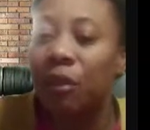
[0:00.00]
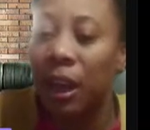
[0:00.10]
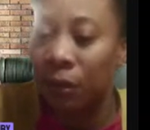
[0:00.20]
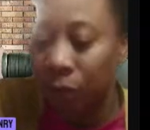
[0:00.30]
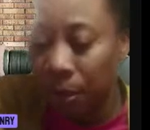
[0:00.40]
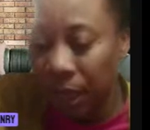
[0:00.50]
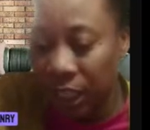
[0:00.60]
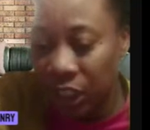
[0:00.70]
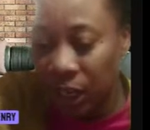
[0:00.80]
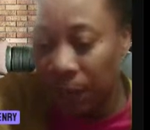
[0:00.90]

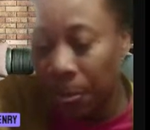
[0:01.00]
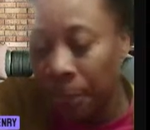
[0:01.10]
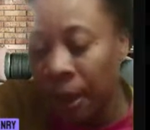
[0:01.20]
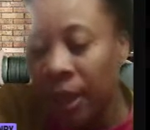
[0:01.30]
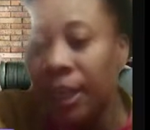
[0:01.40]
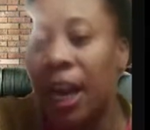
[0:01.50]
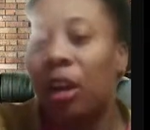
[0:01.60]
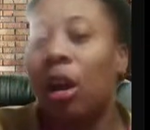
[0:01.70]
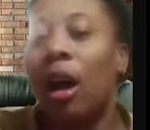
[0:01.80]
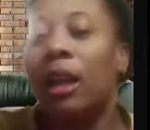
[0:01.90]
information. They're
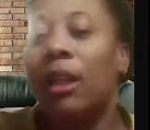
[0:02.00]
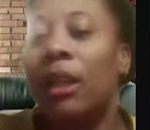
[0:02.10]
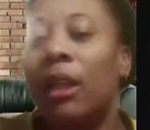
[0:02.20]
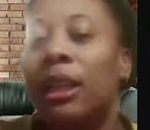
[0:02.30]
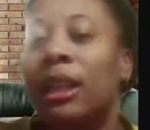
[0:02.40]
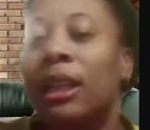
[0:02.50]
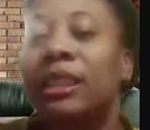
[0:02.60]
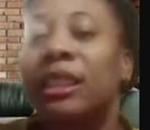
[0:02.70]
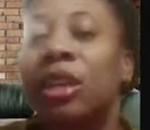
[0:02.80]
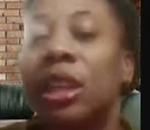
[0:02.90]
called class.
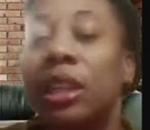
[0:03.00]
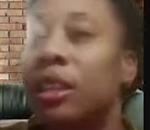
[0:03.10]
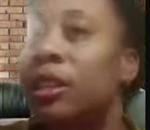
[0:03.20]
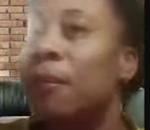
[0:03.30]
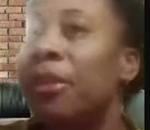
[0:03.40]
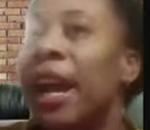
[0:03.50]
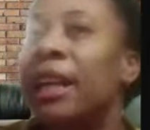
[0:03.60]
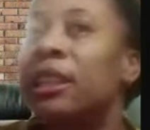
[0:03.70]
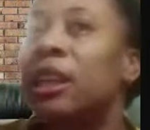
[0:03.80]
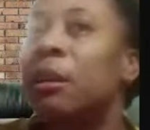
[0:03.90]

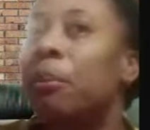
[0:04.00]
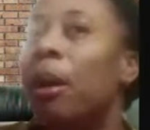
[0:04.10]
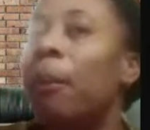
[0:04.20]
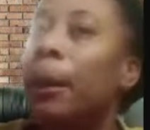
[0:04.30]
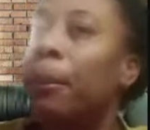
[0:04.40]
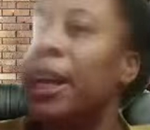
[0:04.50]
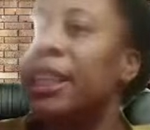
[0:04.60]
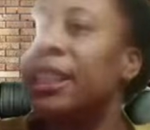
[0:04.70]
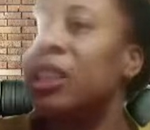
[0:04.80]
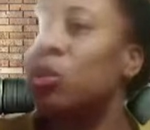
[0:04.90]
Sometimes in the public
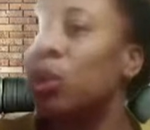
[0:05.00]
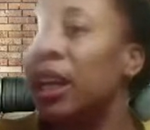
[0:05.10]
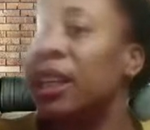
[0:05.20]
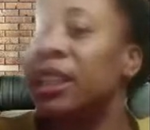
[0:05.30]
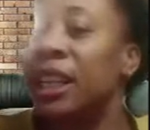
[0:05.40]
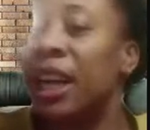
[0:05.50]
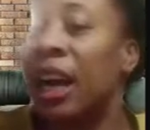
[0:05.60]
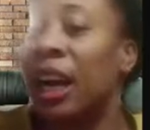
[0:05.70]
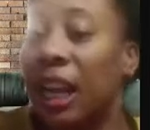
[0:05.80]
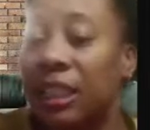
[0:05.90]
places we hear they say they are
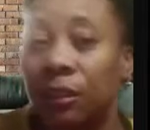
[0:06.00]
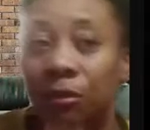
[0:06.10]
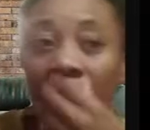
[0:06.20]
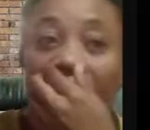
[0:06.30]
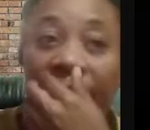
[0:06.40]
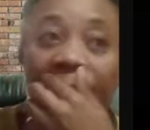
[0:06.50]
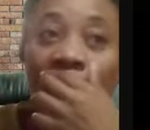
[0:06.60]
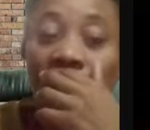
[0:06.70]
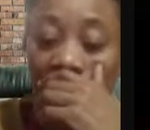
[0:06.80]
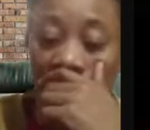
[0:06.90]
classified
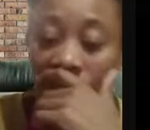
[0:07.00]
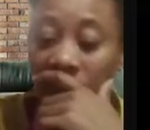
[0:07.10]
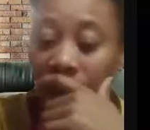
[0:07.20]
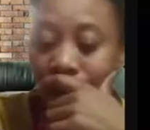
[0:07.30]
information.